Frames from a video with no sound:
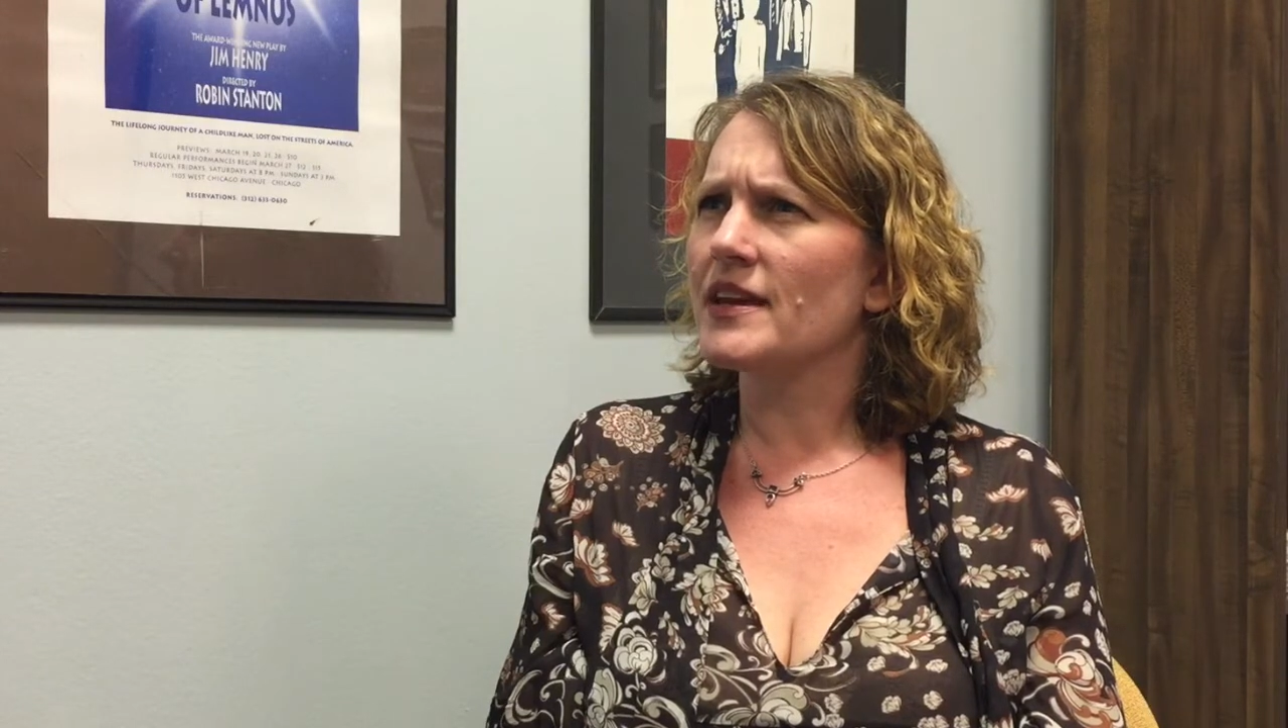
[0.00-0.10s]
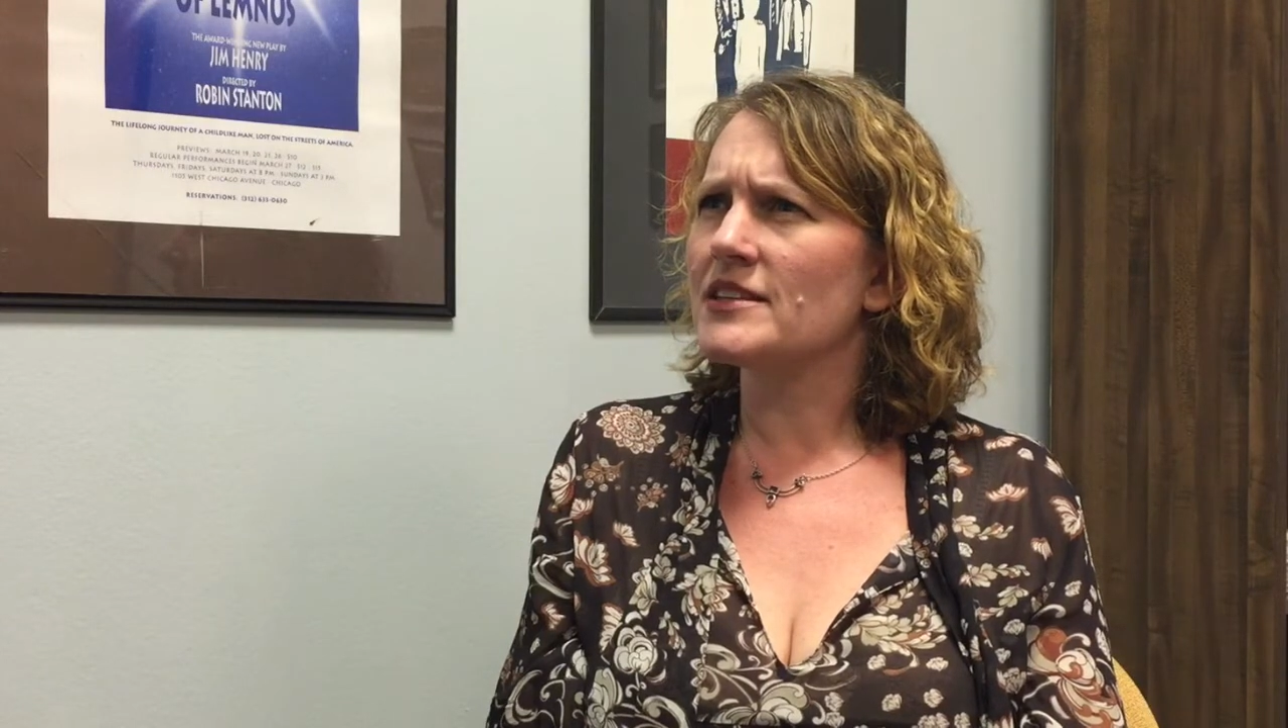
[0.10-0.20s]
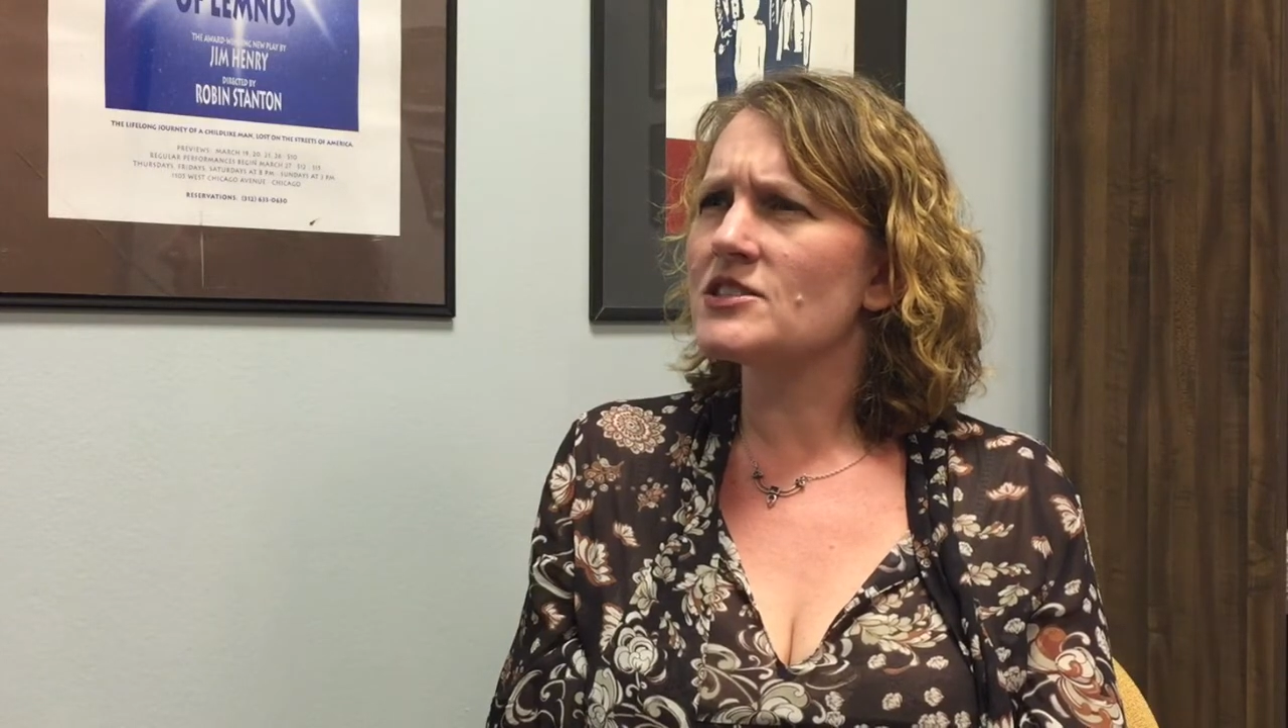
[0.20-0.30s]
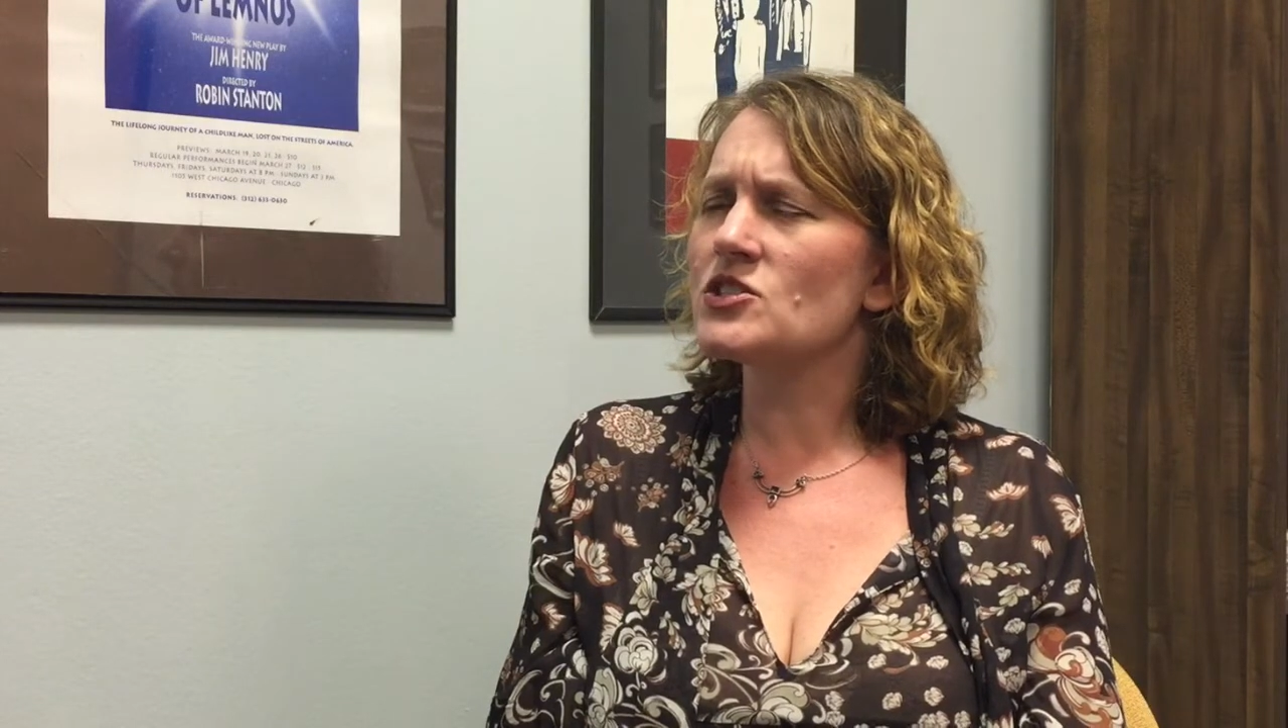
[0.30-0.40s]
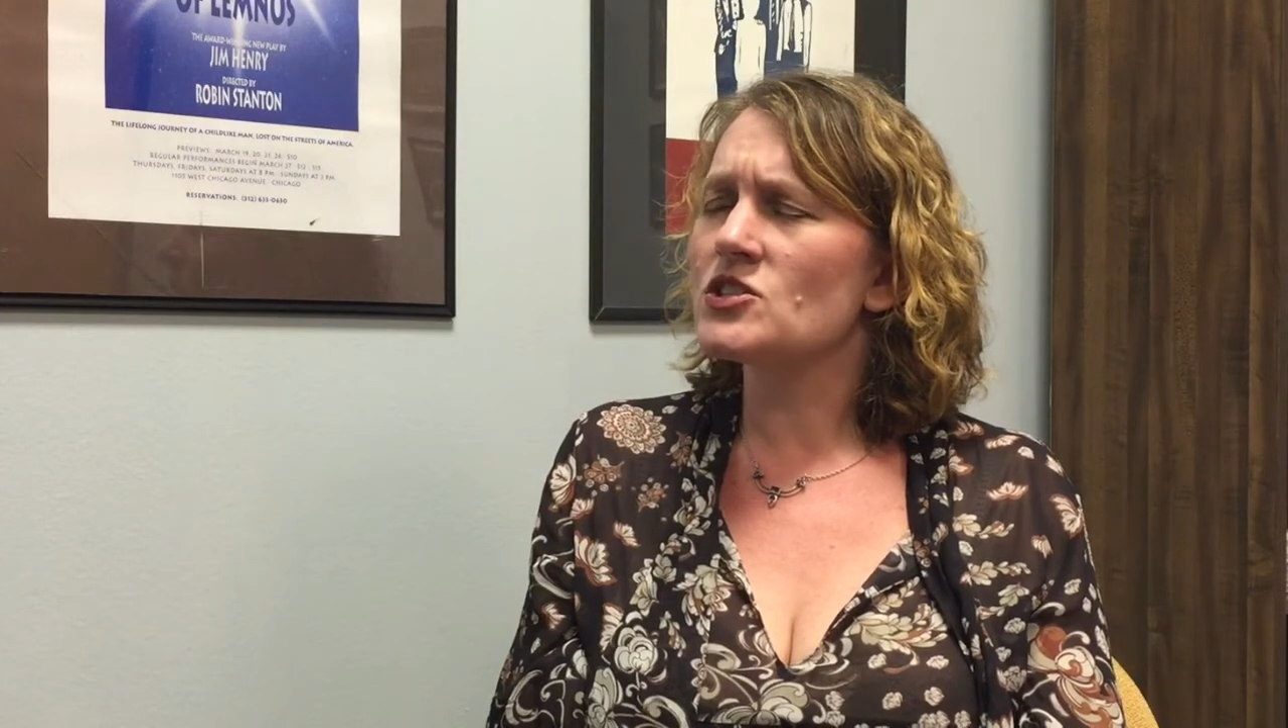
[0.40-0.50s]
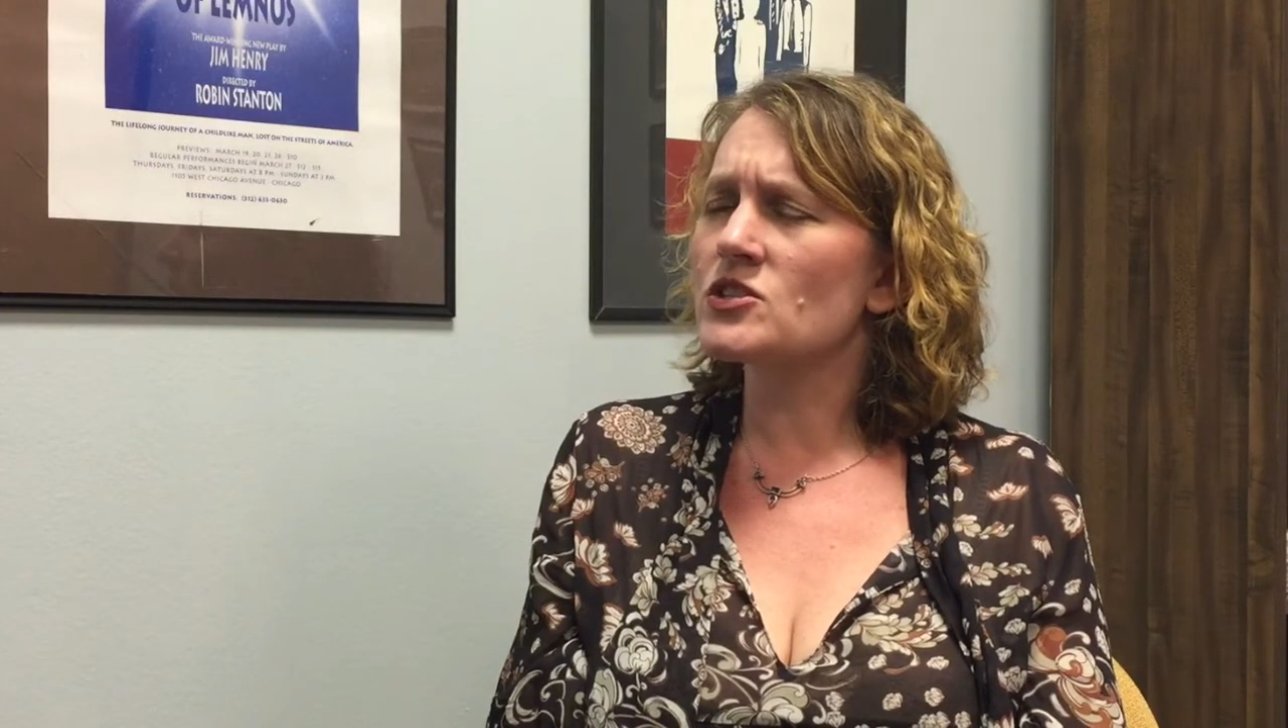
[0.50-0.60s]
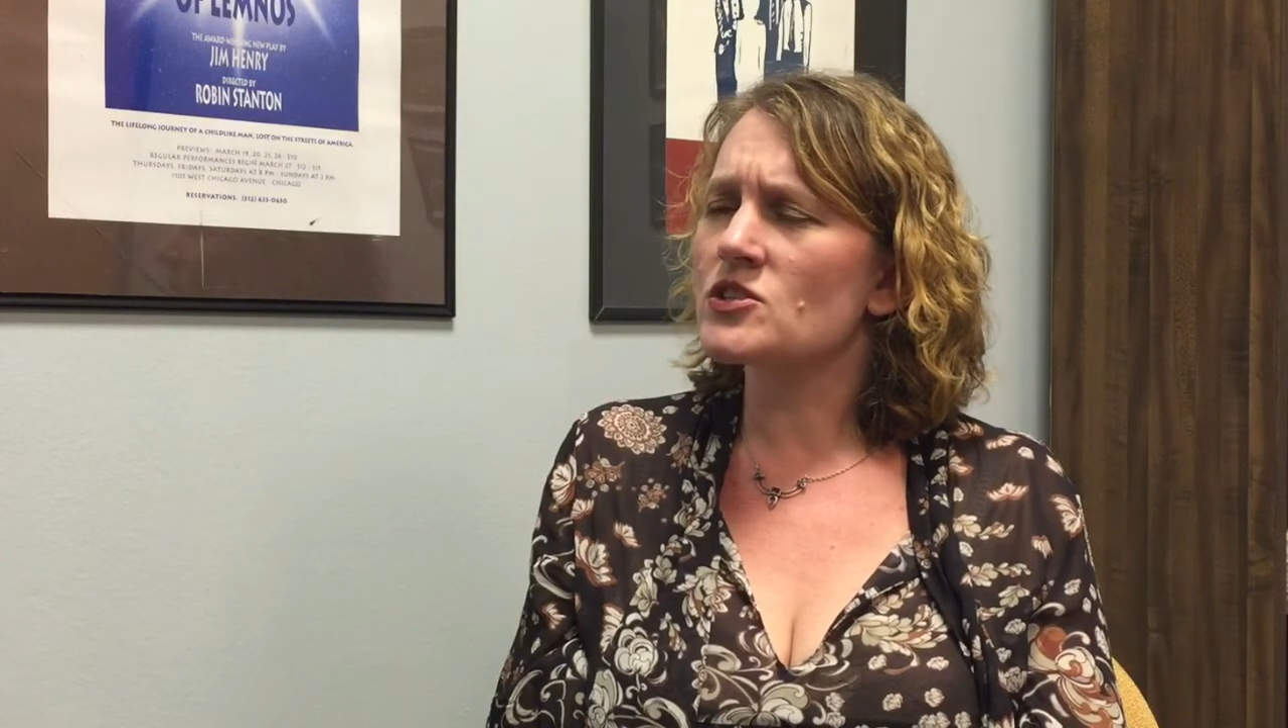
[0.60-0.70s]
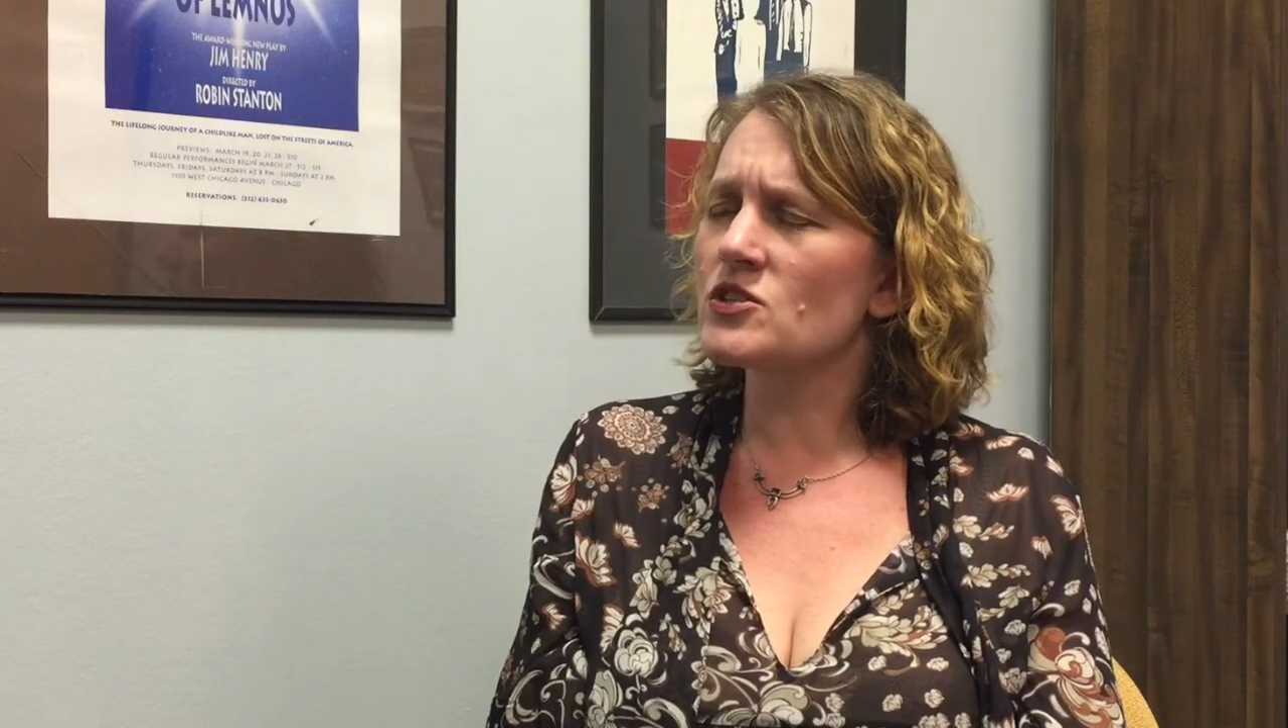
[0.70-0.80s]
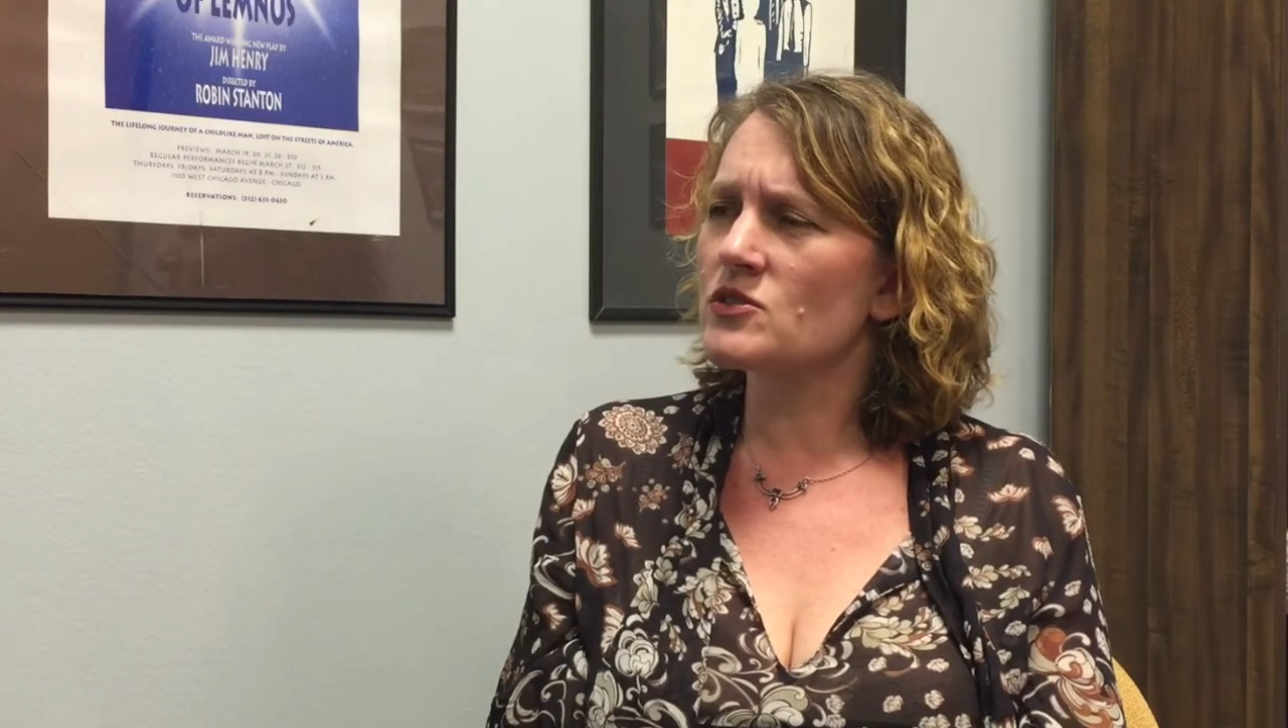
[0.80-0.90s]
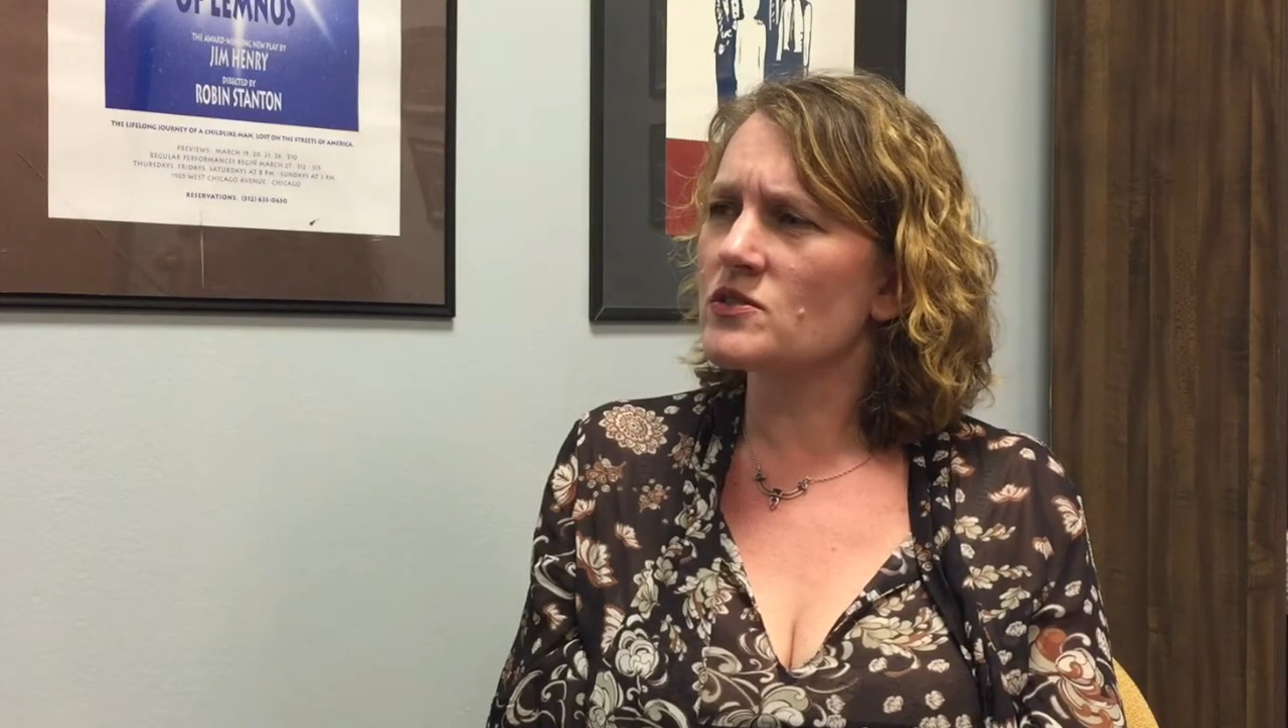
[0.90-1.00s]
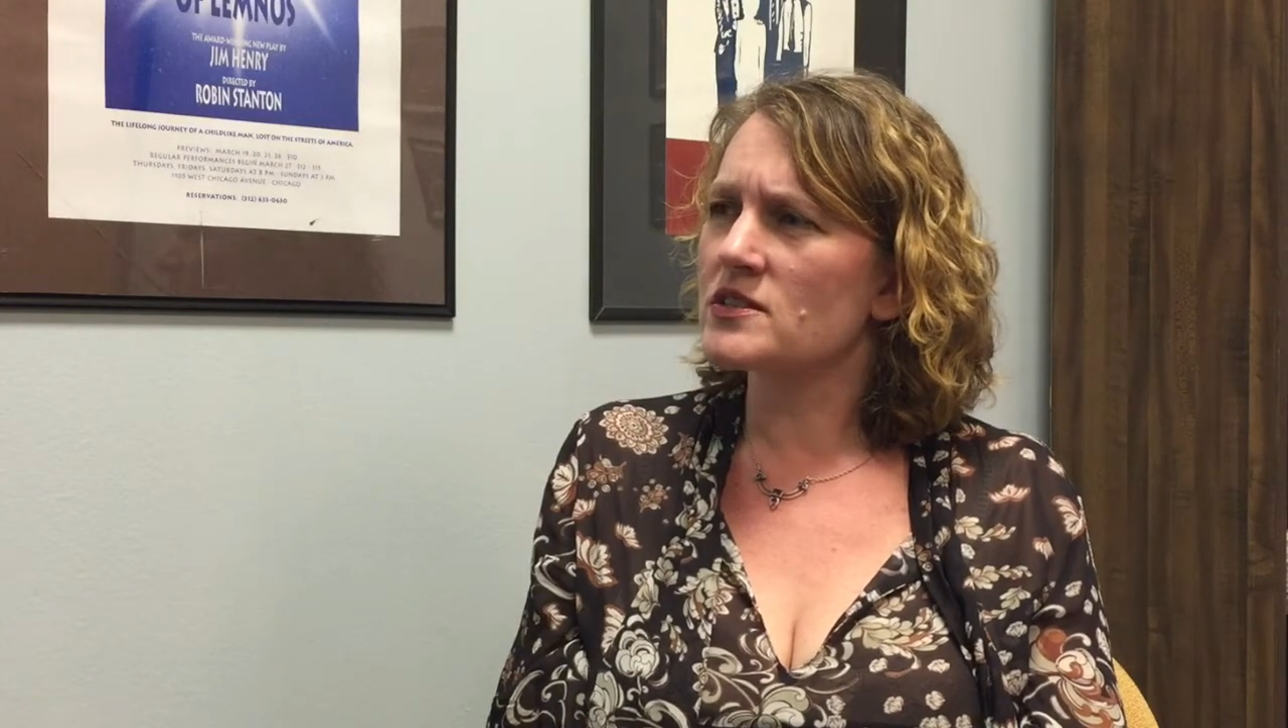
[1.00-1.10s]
it's just too